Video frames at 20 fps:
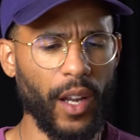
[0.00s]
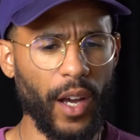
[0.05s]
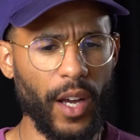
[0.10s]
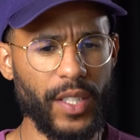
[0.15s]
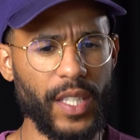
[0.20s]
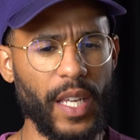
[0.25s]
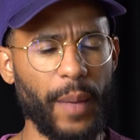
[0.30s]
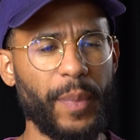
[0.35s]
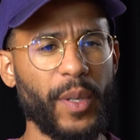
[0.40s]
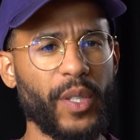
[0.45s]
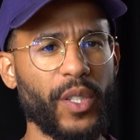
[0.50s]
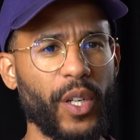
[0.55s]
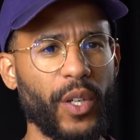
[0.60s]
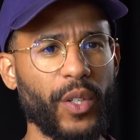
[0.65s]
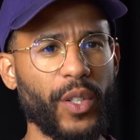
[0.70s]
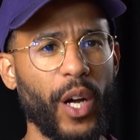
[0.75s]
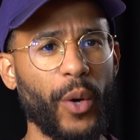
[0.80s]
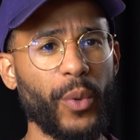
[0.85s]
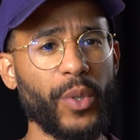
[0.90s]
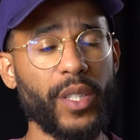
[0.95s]
last
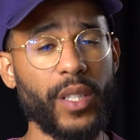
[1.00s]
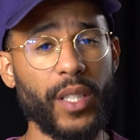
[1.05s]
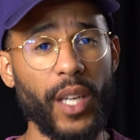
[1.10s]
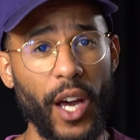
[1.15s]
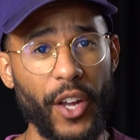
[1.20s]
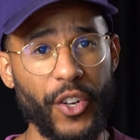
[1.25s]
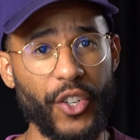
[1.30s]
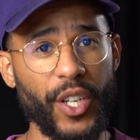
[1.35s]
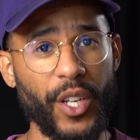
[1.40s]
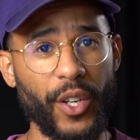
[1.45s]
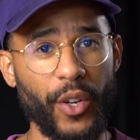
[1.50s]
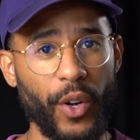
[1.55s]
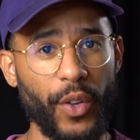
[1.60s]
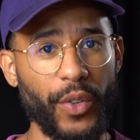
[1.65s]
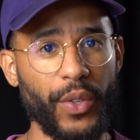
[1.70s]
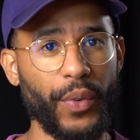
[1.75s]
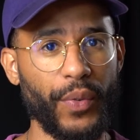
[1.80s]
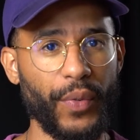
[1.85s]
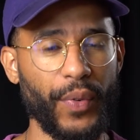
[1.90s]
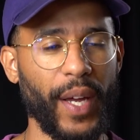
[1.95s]
episode, I was touching
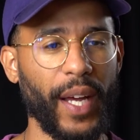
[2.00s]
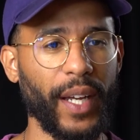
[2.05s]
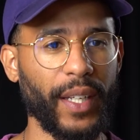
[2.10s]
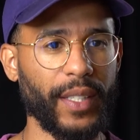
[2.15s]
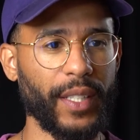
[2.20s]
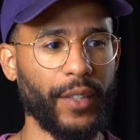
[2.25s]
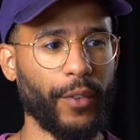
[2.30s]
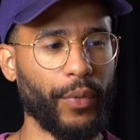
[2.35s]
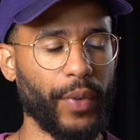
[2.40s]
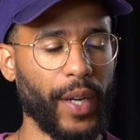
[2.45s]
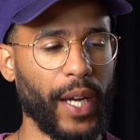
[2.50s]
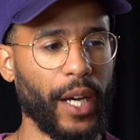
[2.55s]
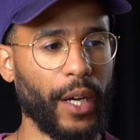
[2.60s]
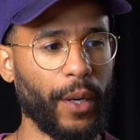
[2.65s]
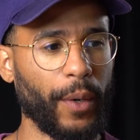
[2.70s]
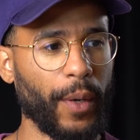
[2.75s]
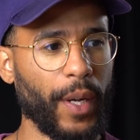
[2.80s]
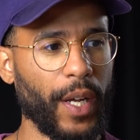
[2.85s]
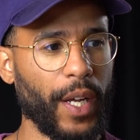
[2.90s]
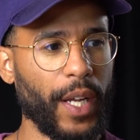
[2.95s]
on the fact of
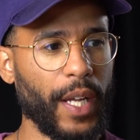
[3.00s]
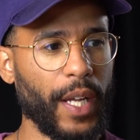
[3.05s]
how